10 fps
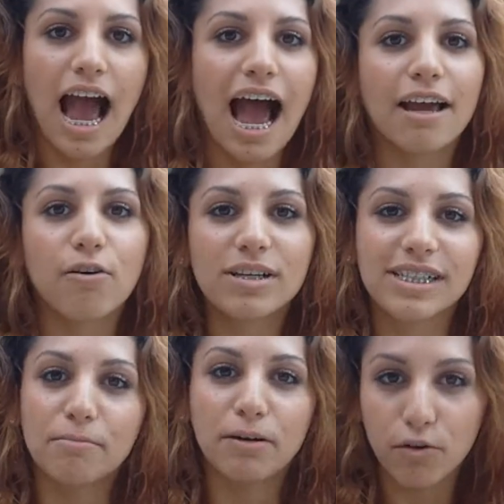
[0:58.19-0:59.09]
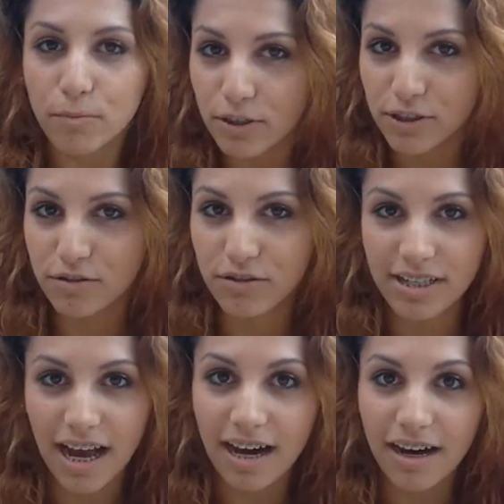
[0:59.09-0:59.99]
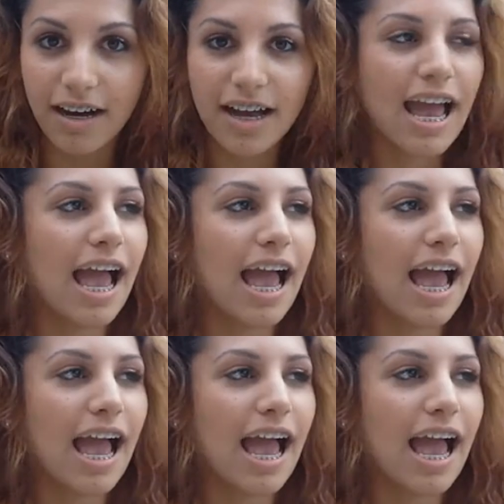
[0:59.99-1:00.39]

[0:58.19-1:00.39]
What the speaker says: I always had my own personal style,